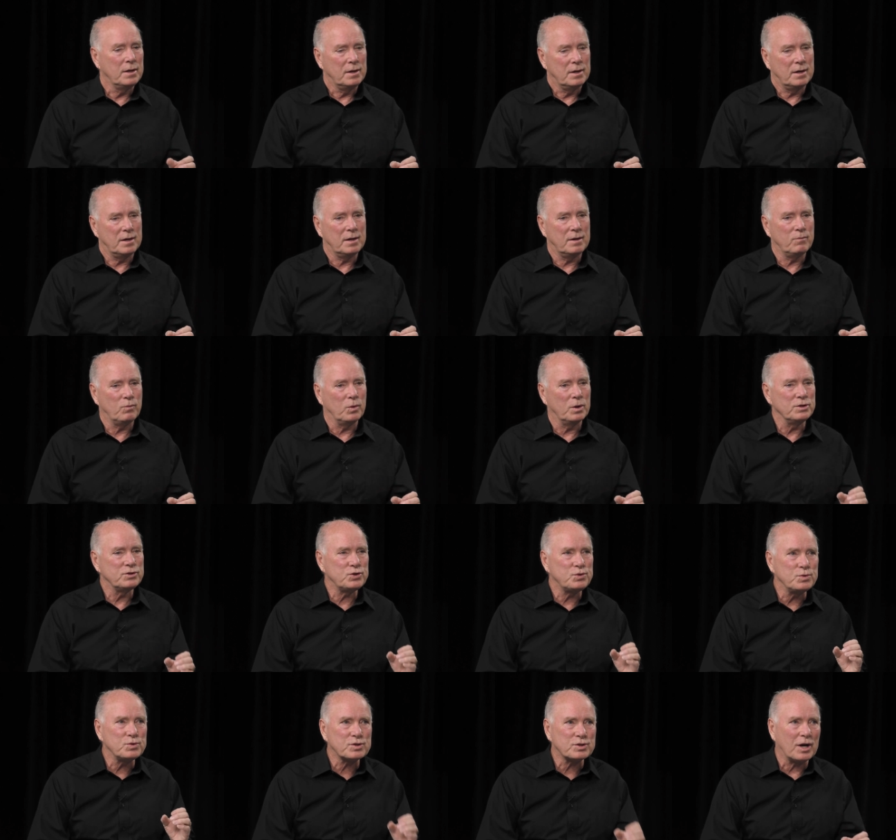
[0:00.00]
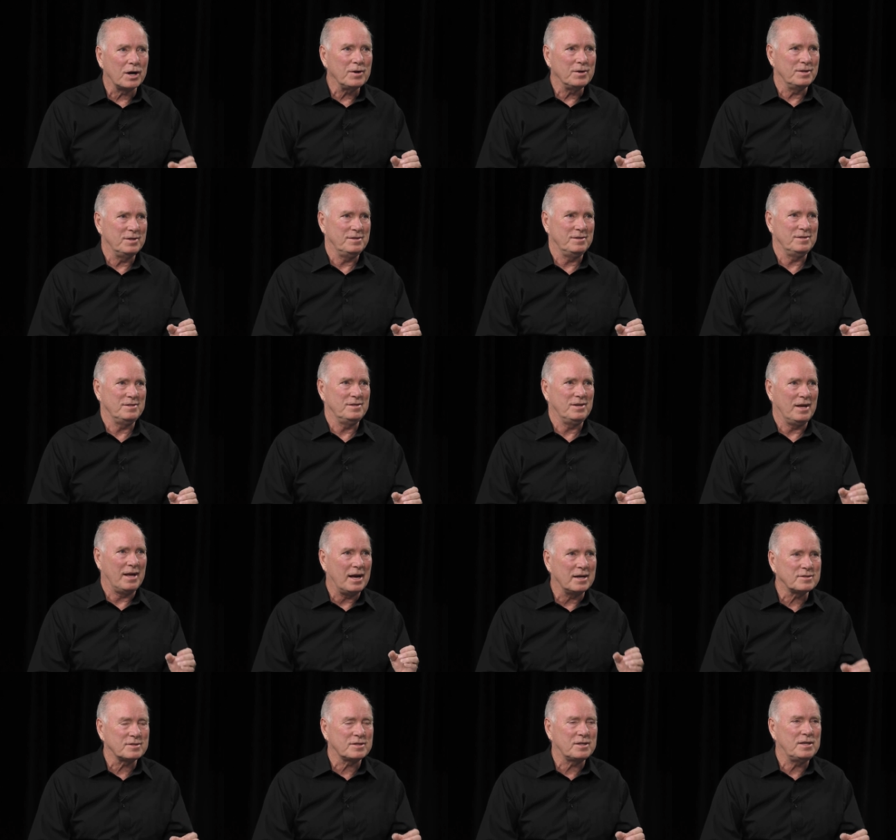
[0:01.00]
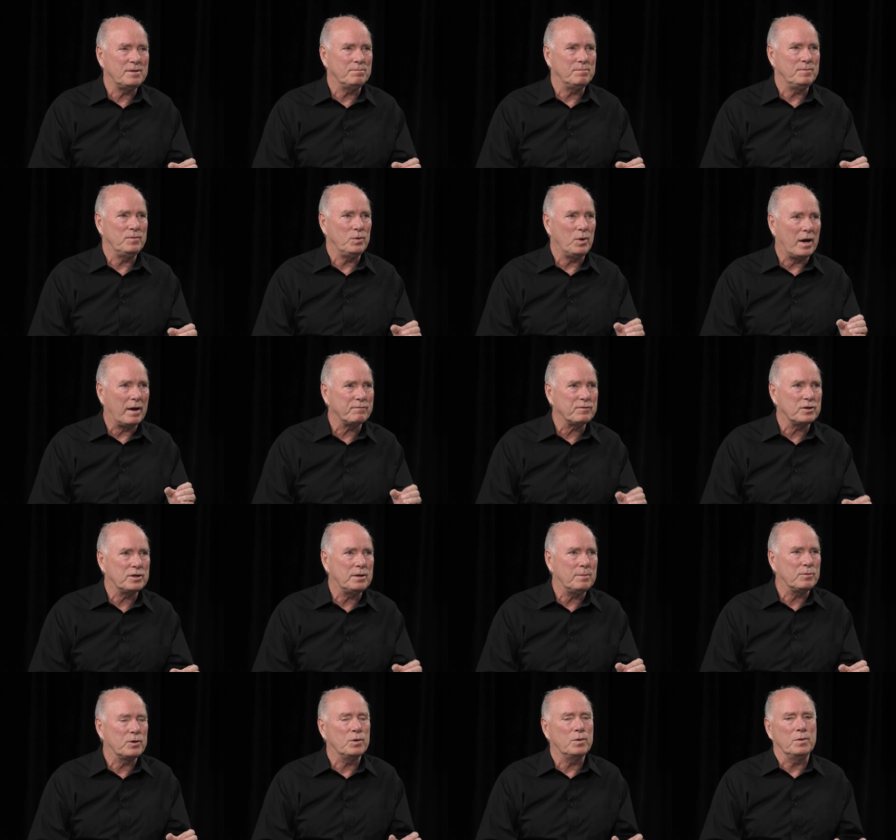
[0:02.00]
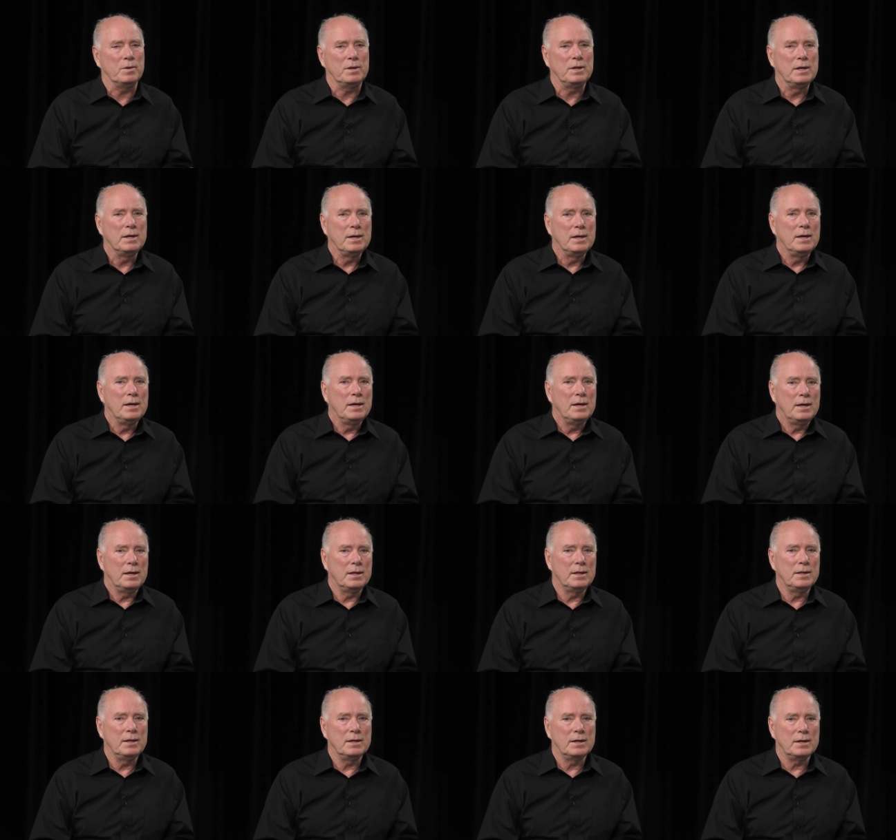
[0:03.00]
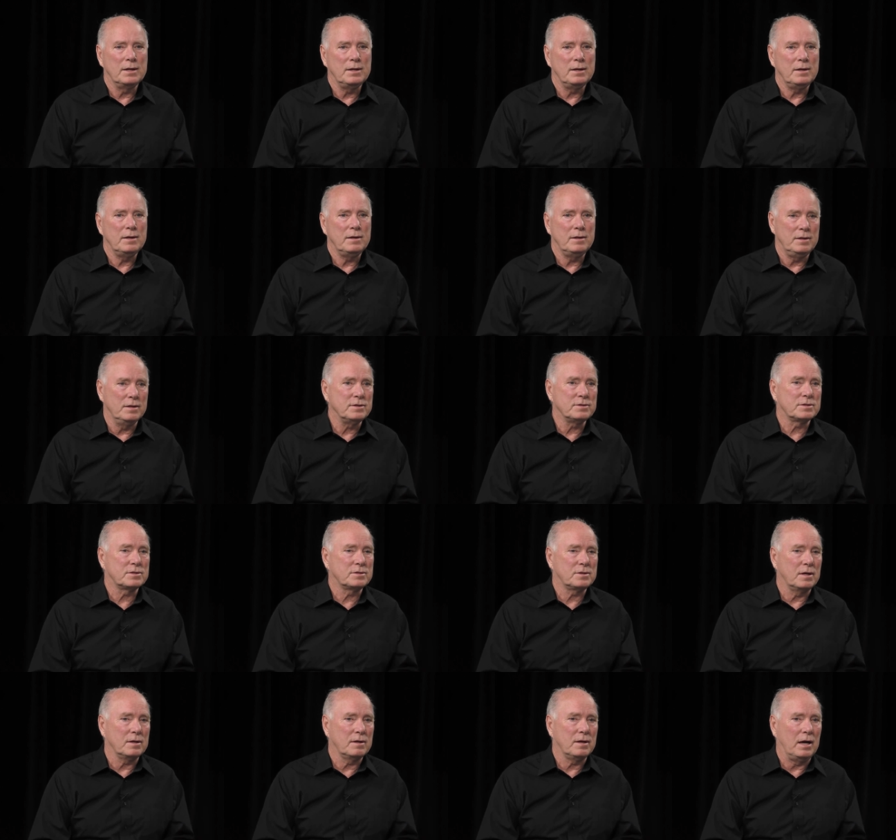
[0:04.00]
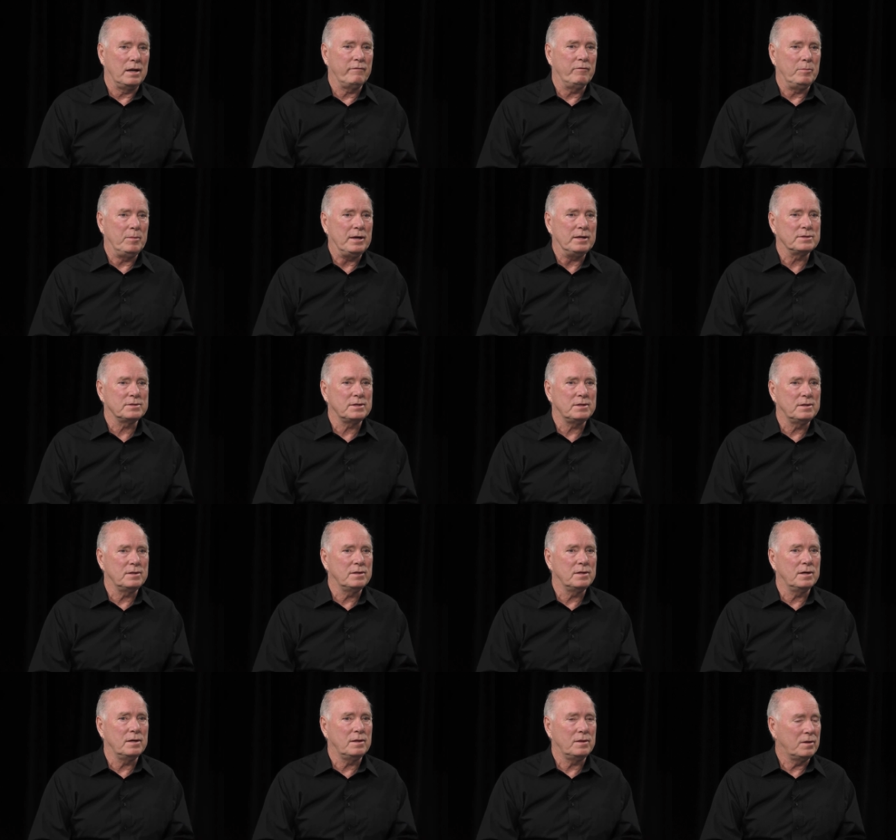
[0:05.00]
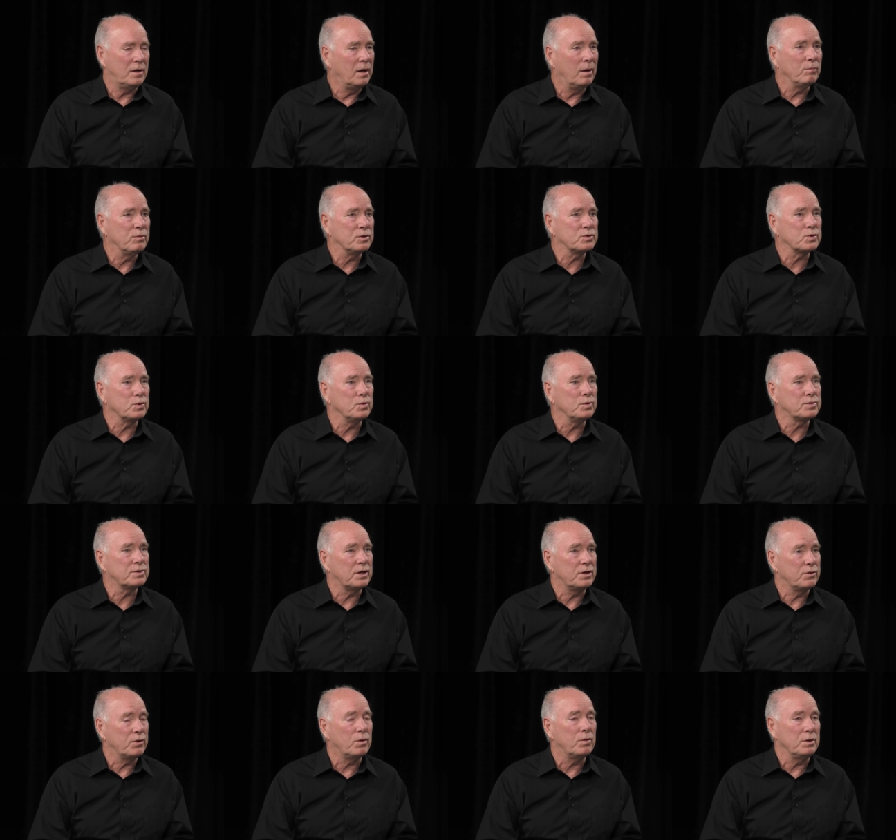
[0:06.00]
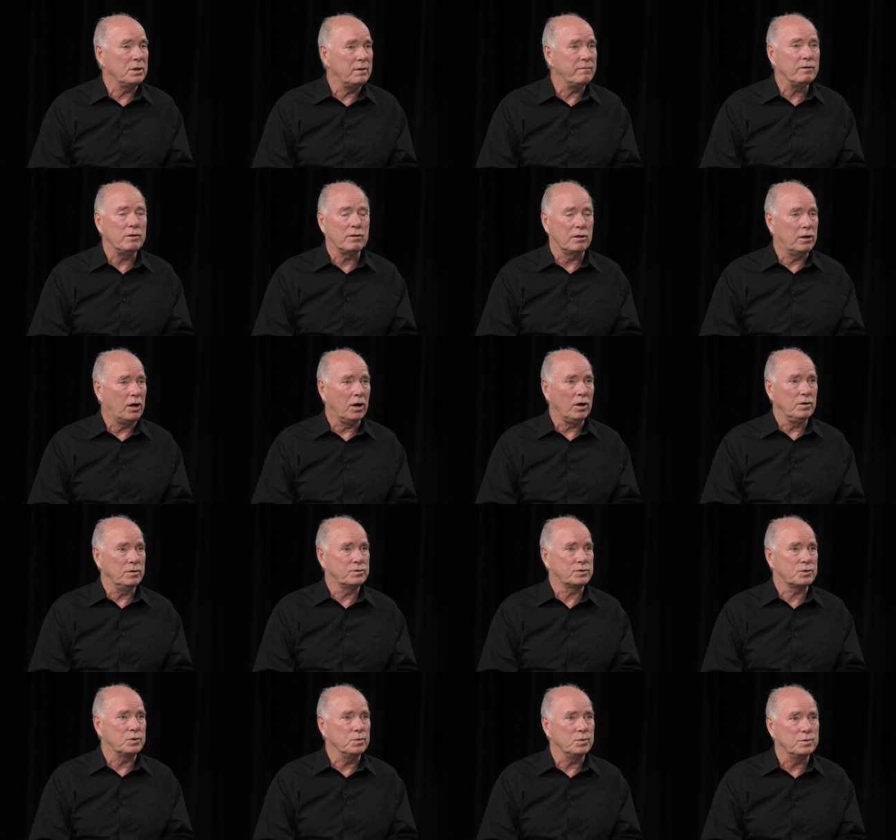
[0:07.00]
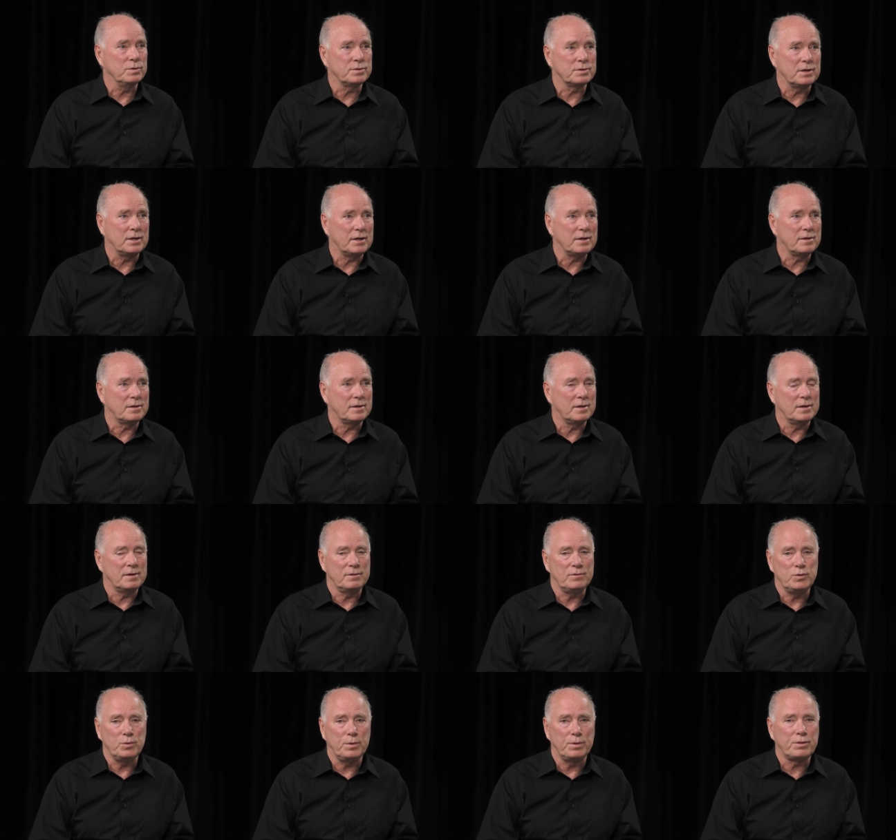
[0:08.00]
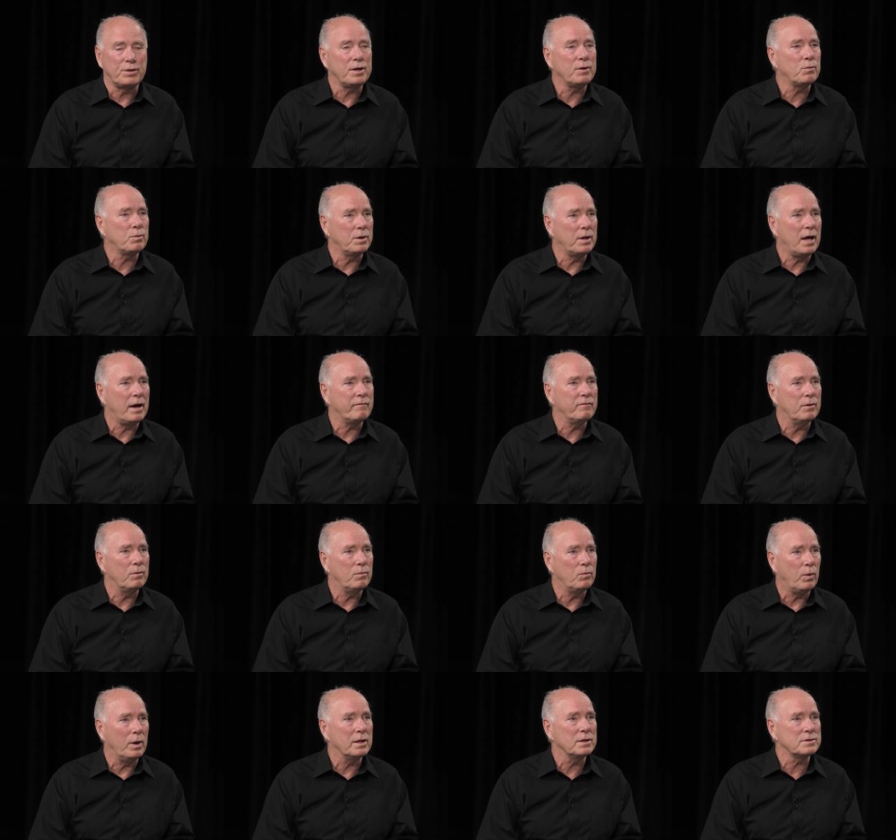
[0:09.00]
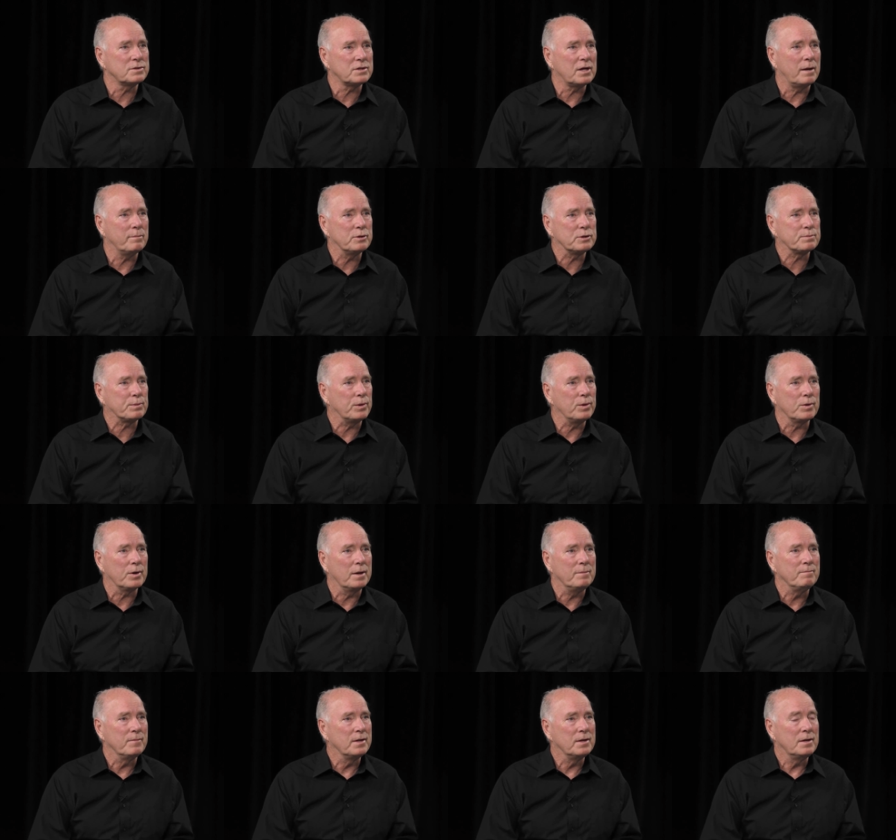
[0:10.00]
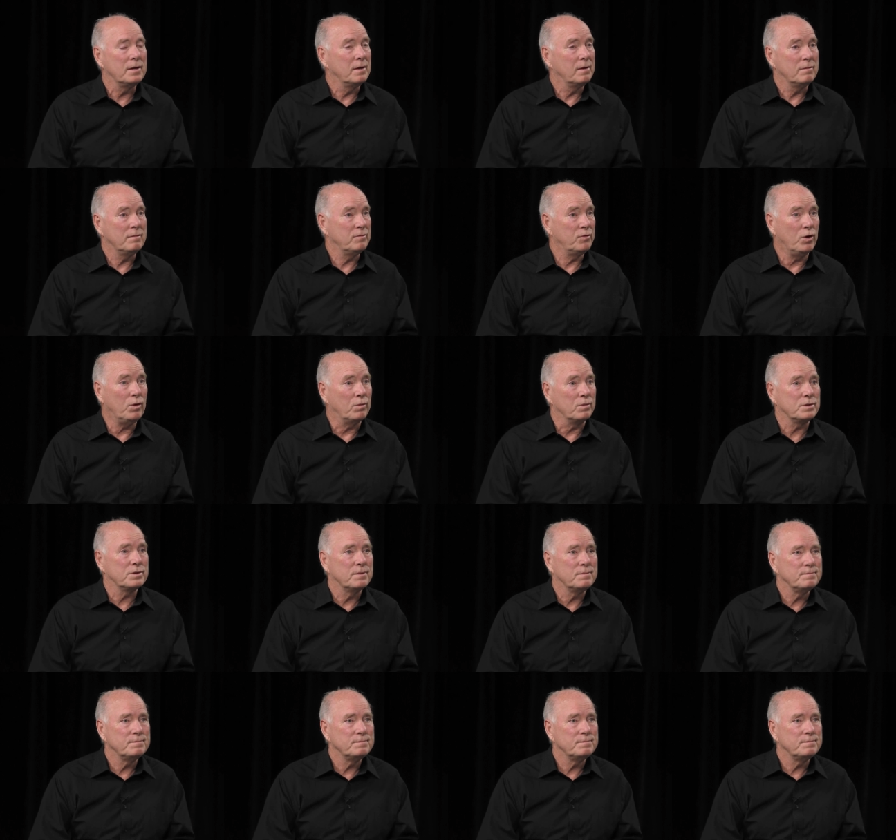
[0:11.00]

Uh, once you start it, it has to keep, you have to keep going. And uh, it is kind of amazing that the number of schools that don't. Even large schools mm -hmm. that uh, you would think would have a well established program don't.